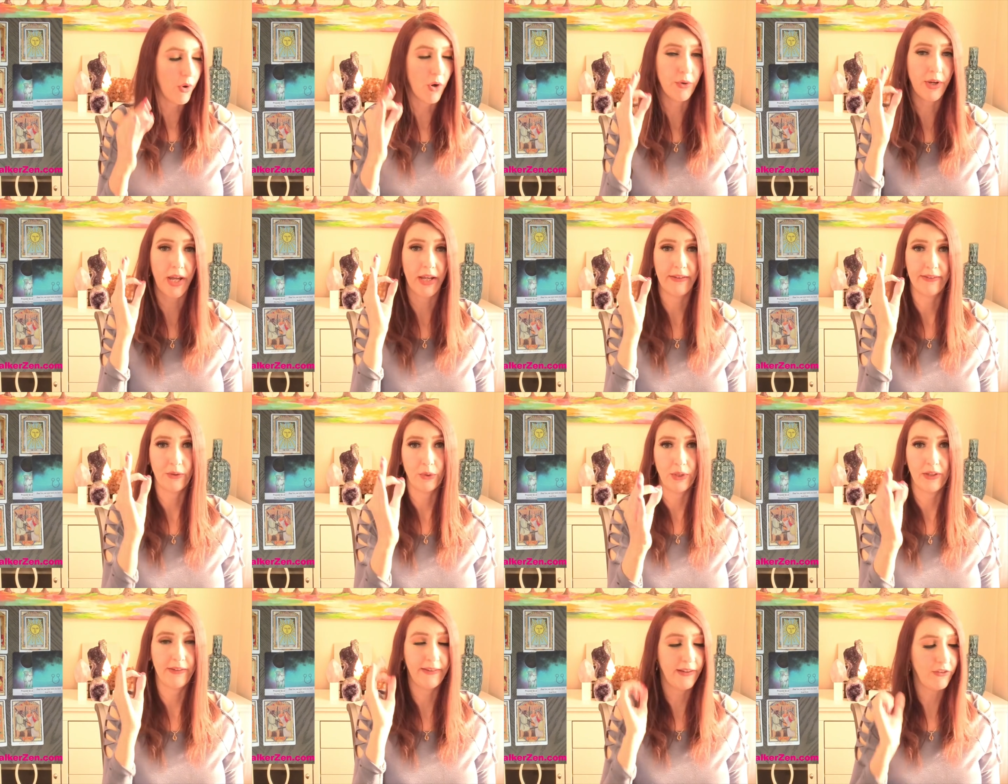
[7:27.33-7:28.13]
Okay, so
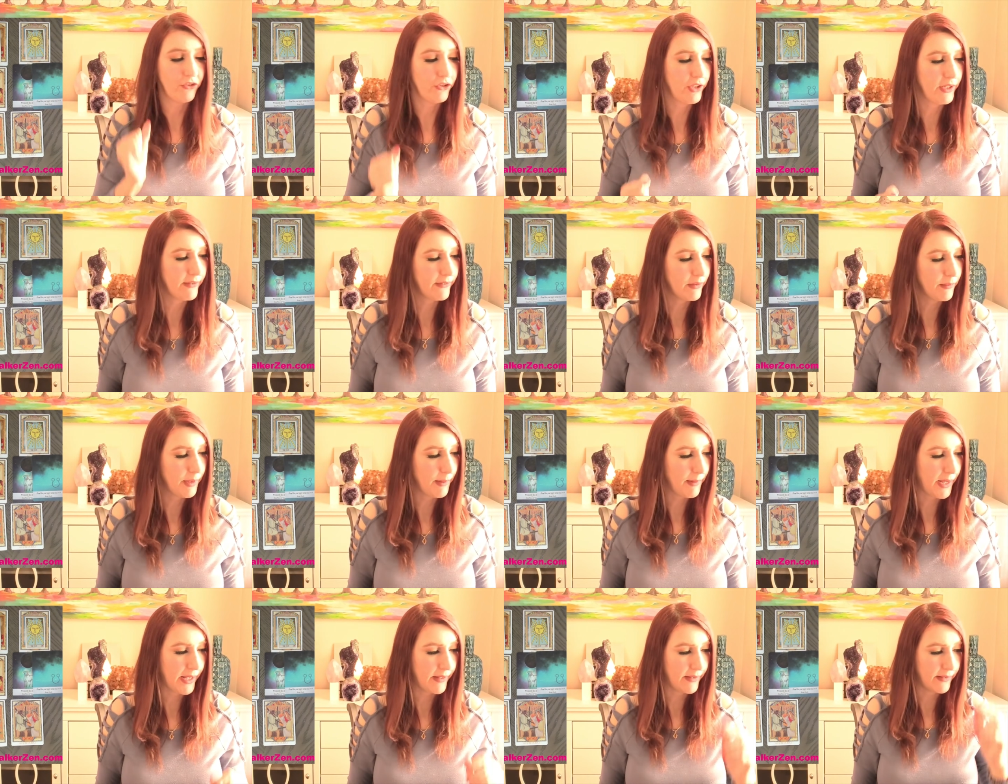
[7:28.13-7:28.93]
a decision needs to be
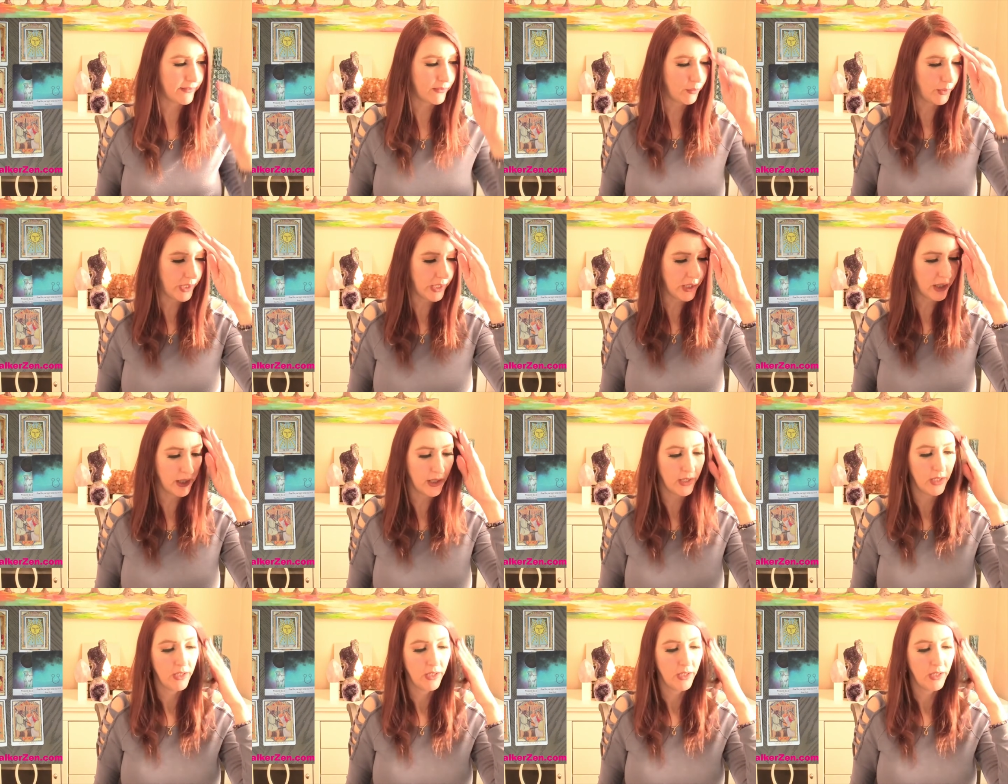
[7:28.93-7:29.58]
made this week.